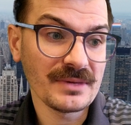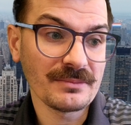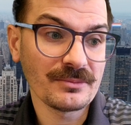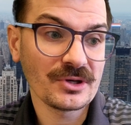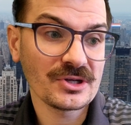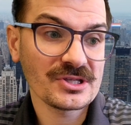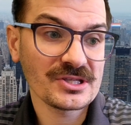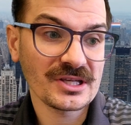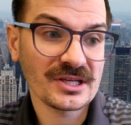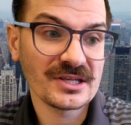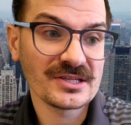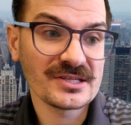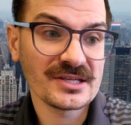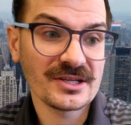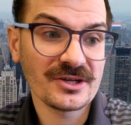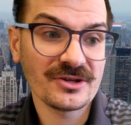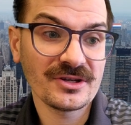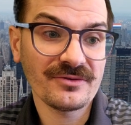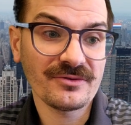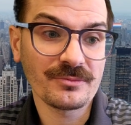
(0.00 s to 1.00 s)
members to
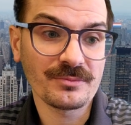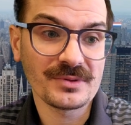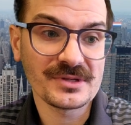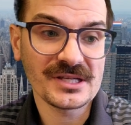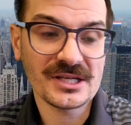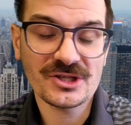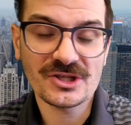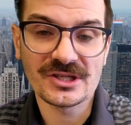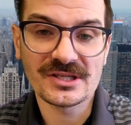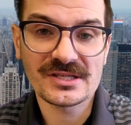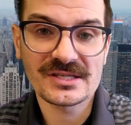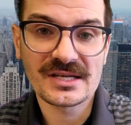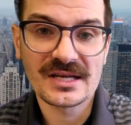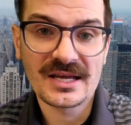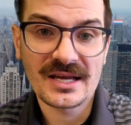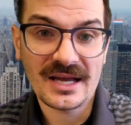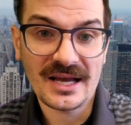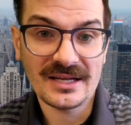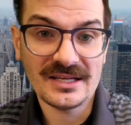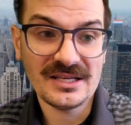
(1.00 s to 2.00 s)
consider different positions
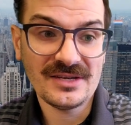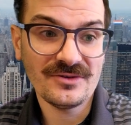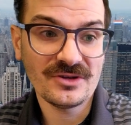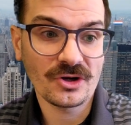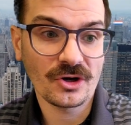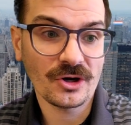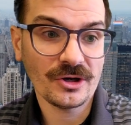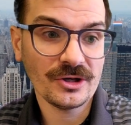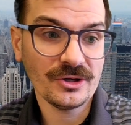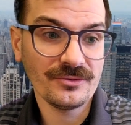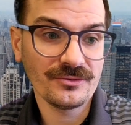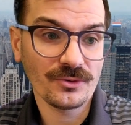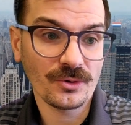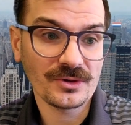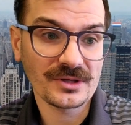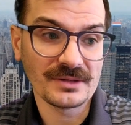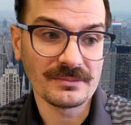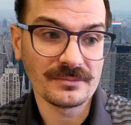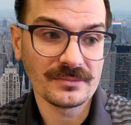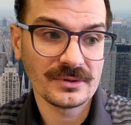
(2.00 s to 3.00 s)
and even argue for
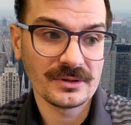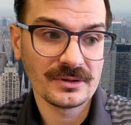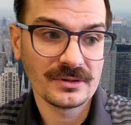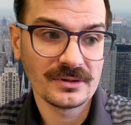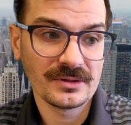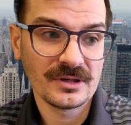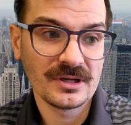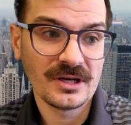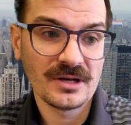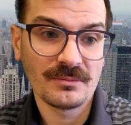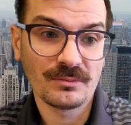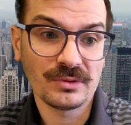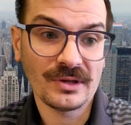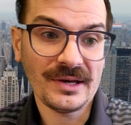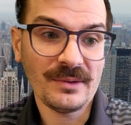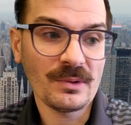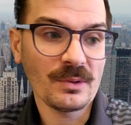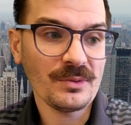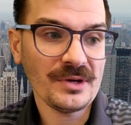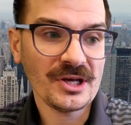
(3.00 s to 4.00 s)
them. Play
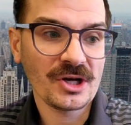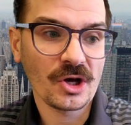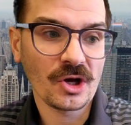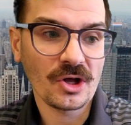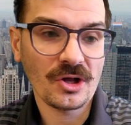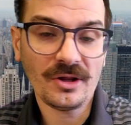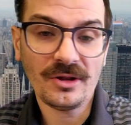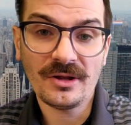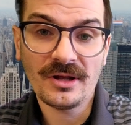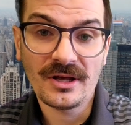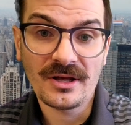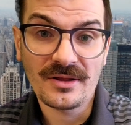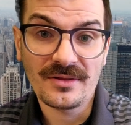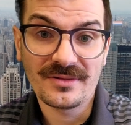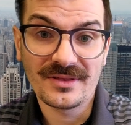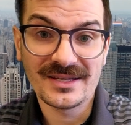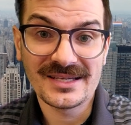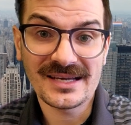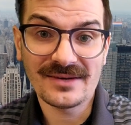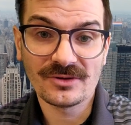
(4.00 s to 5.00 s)
what we call
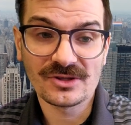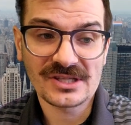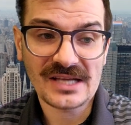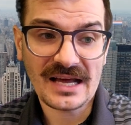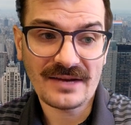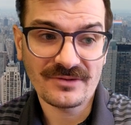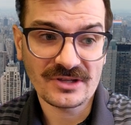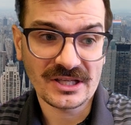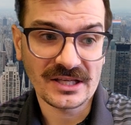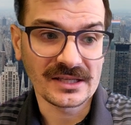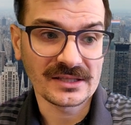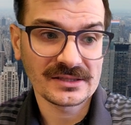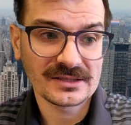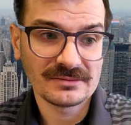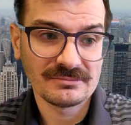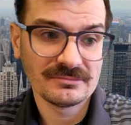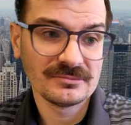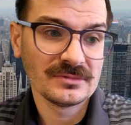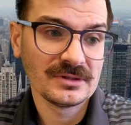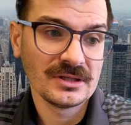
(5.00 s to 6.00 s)
the devil's advocate.
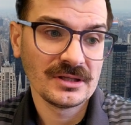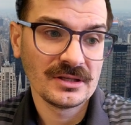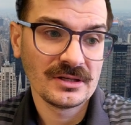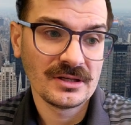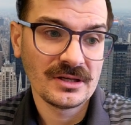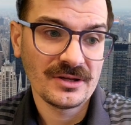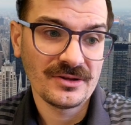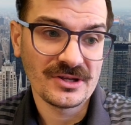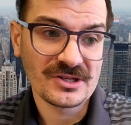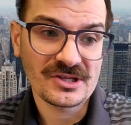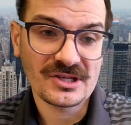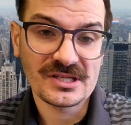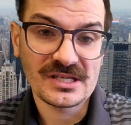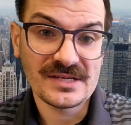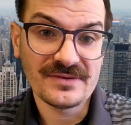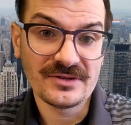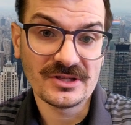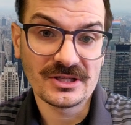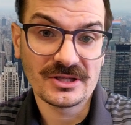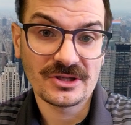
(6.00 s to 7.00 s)
This could
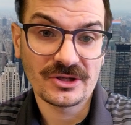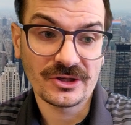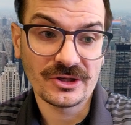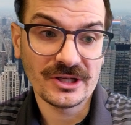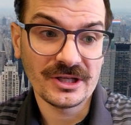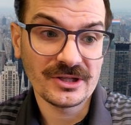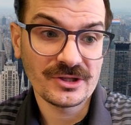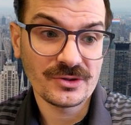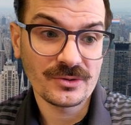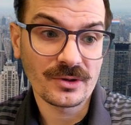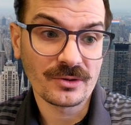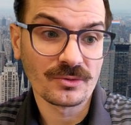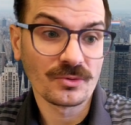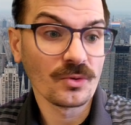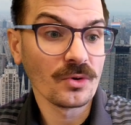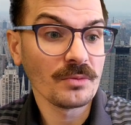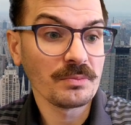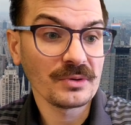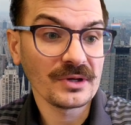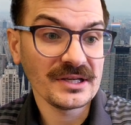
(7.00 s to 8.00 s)
even turn into a
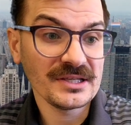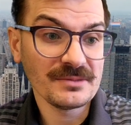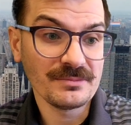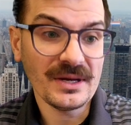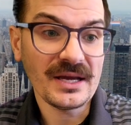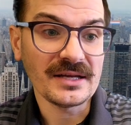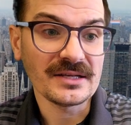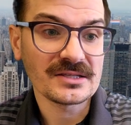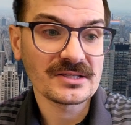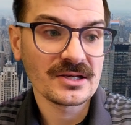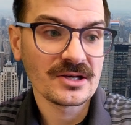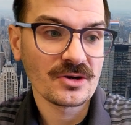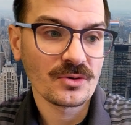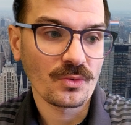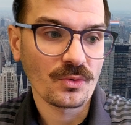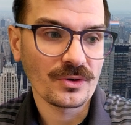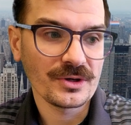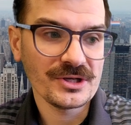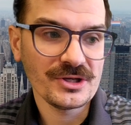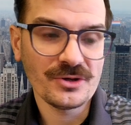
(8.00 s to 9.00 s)
role play debate
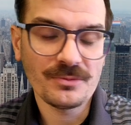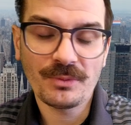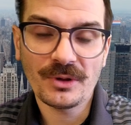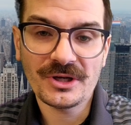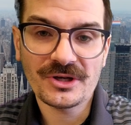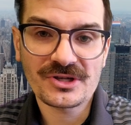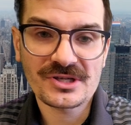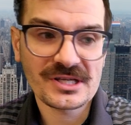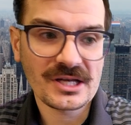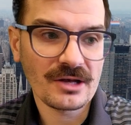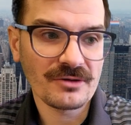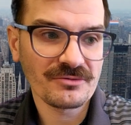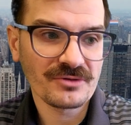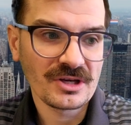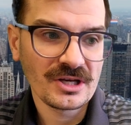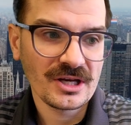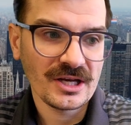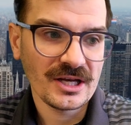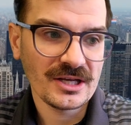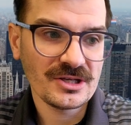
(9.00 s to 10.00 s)
where you put yourself
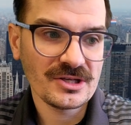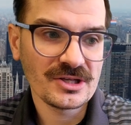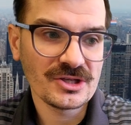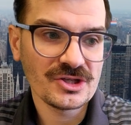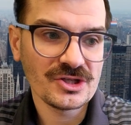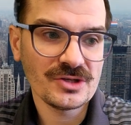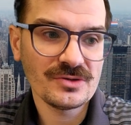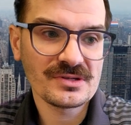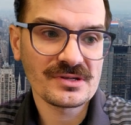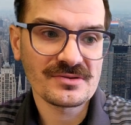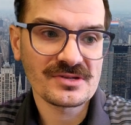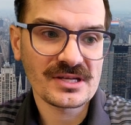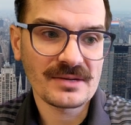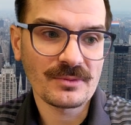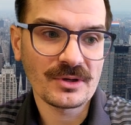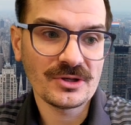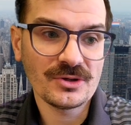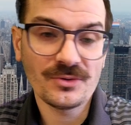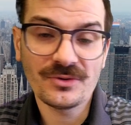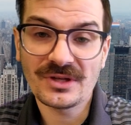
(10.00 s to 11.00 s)
into the shoes of
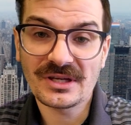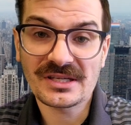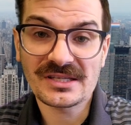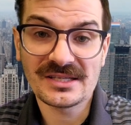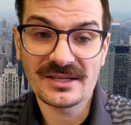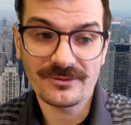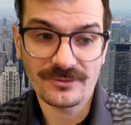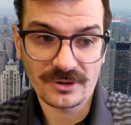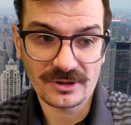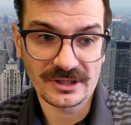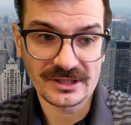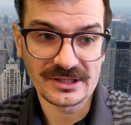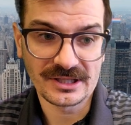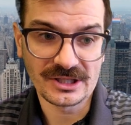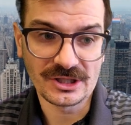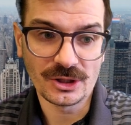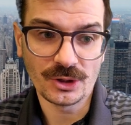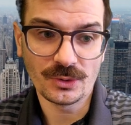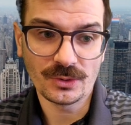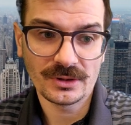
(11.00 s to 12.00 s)
someone who thinks differently
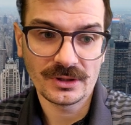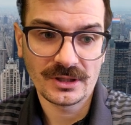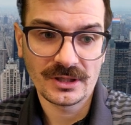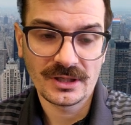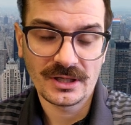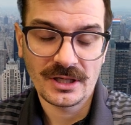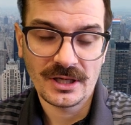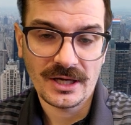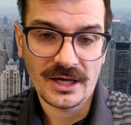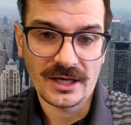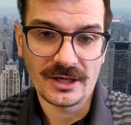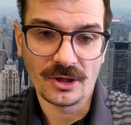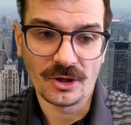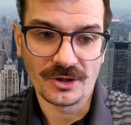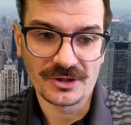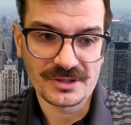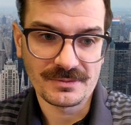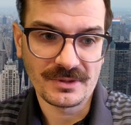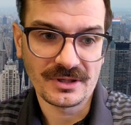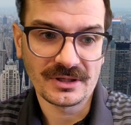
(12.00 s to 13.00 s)
than you, and
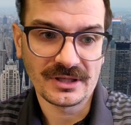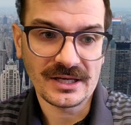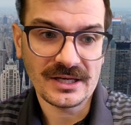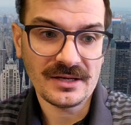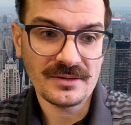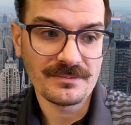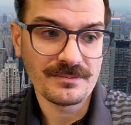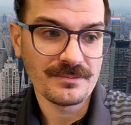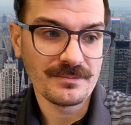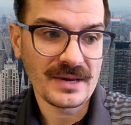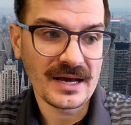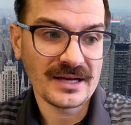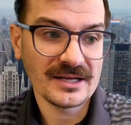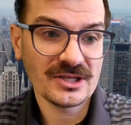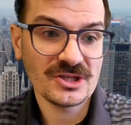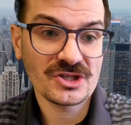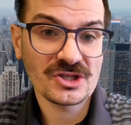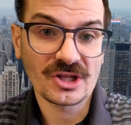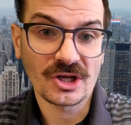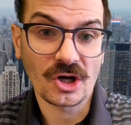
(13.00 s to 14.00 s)
ultimately
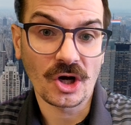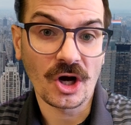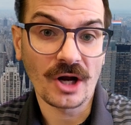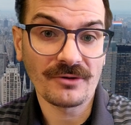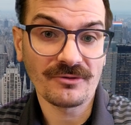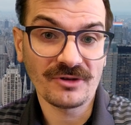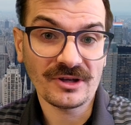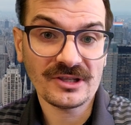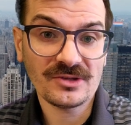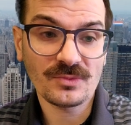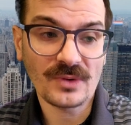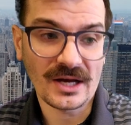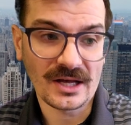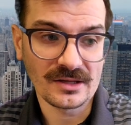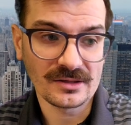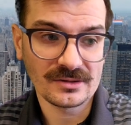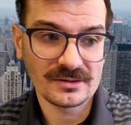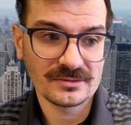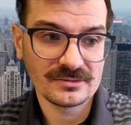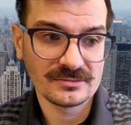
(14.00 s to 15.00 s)
manage the conflict well.